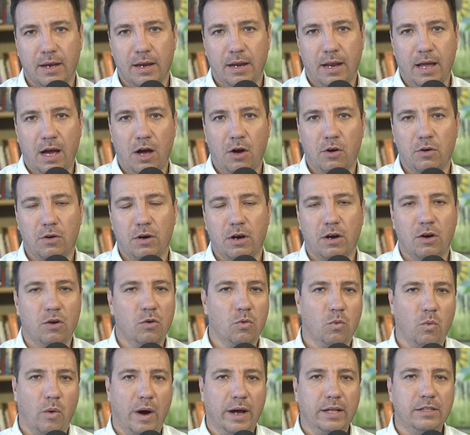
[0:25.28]
Now,
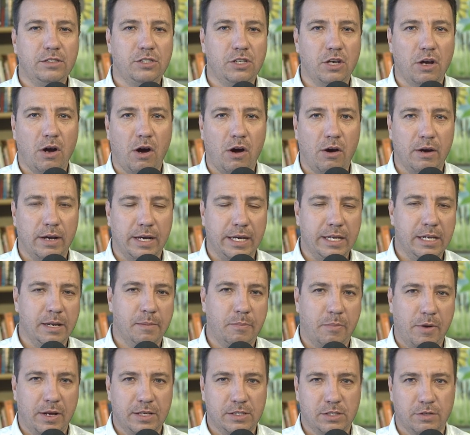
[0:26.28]
once you are in the
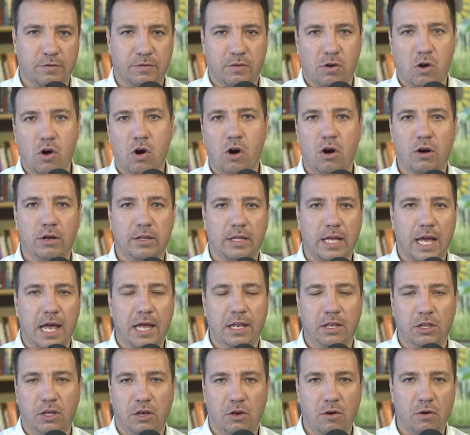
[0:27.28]
presence of God
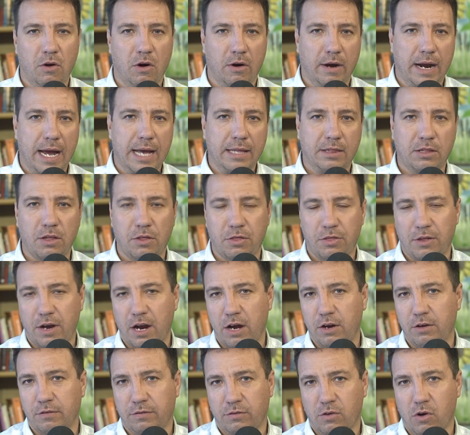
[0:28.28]
and you are at the
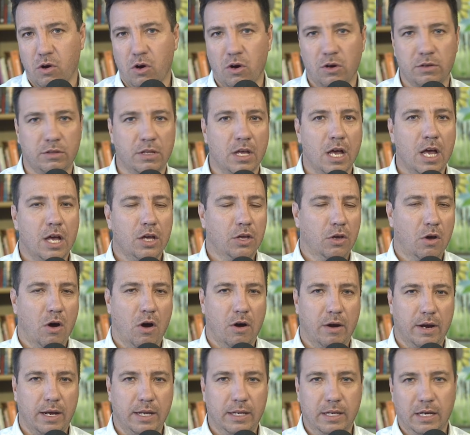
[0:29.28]
throne of God, you
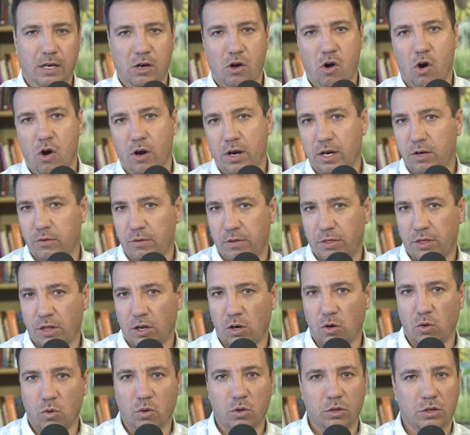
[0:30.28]
are in a garden with the
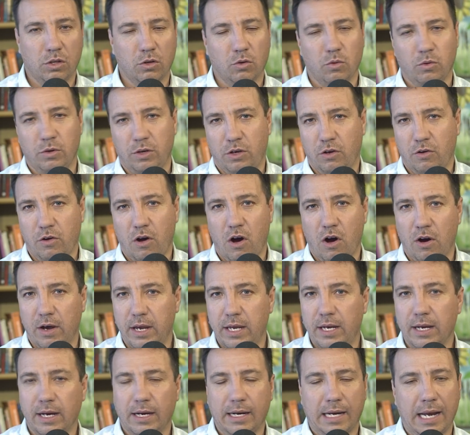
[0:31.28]
Lord, or you are
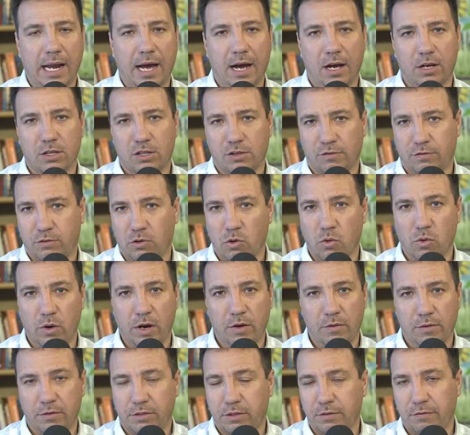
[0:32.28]
in a cloud of glory
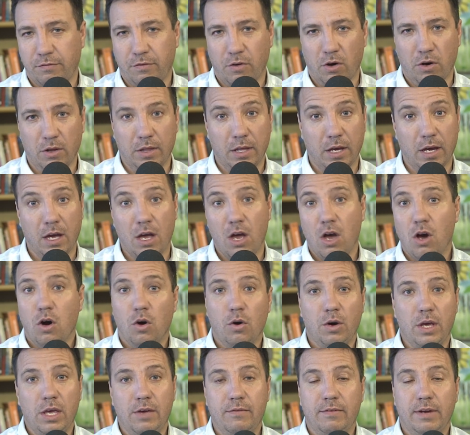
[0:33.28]
with the Father,
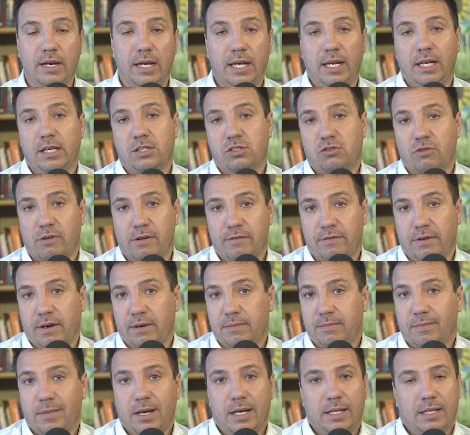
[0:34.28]
or even in His
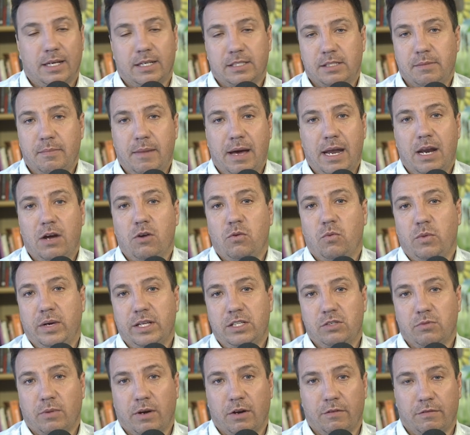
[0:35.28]
river. Doesn't matter
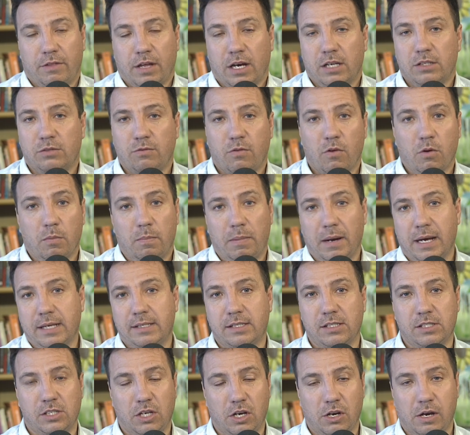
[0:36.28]
which one of those four
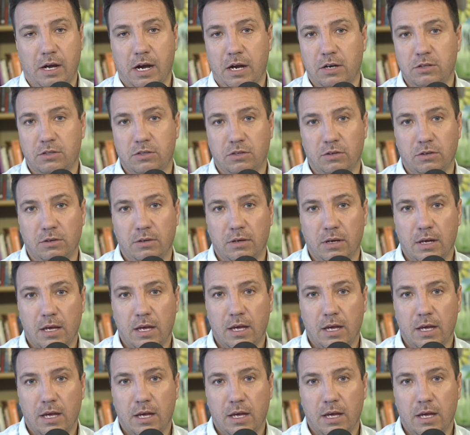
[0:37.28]
places you go to.